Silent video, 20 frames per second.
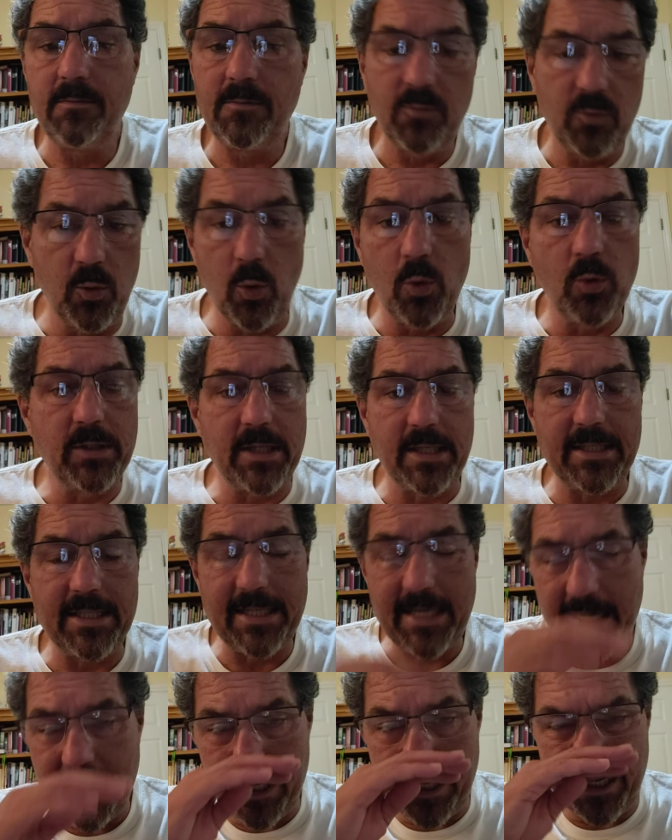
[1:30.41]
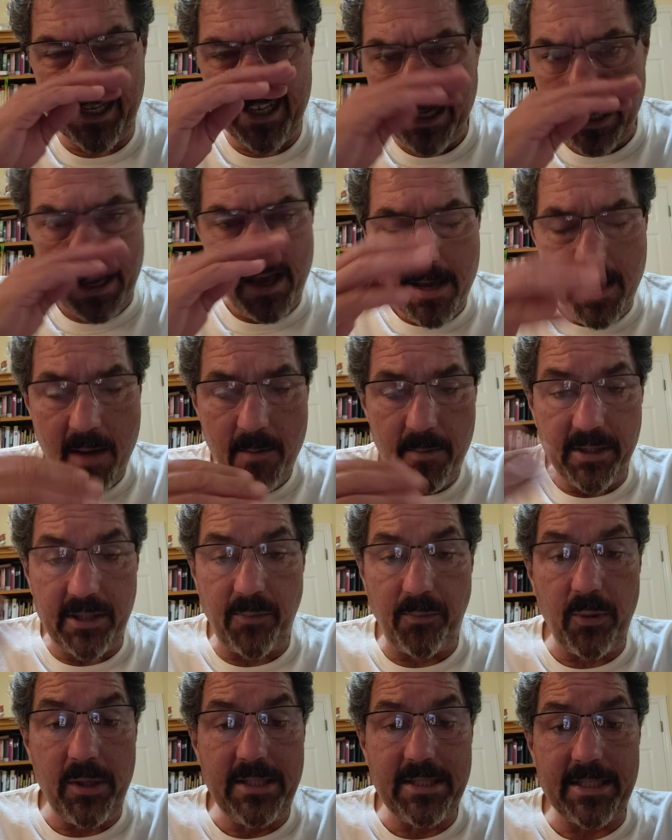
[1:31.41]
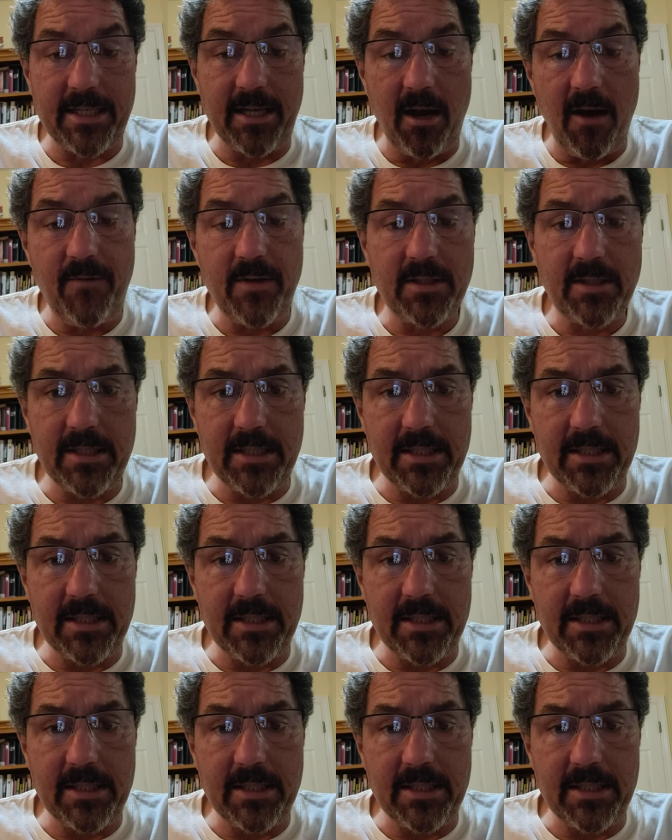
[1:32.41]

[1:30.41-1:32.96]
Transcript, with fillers: rules as a king, but the priestly office